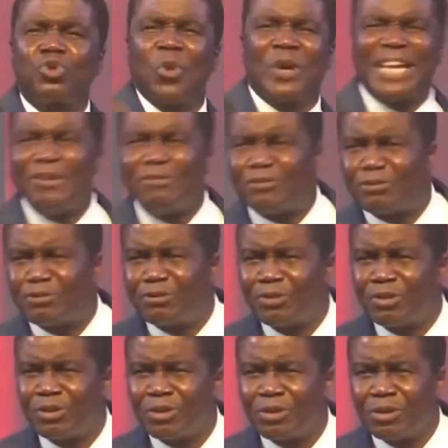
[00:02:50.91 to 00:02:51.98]
to give?
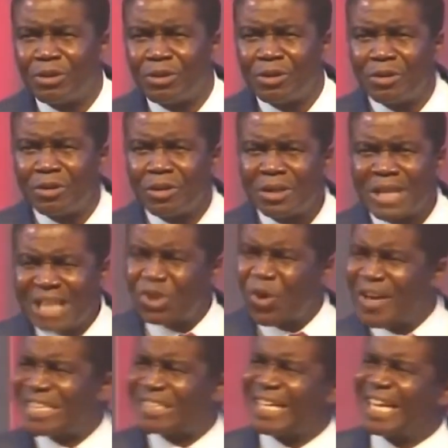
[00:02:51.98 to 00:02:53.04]
That's
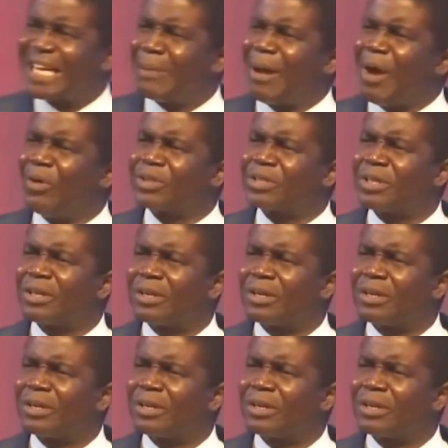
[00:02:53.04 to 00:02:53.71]
all he's thinking about.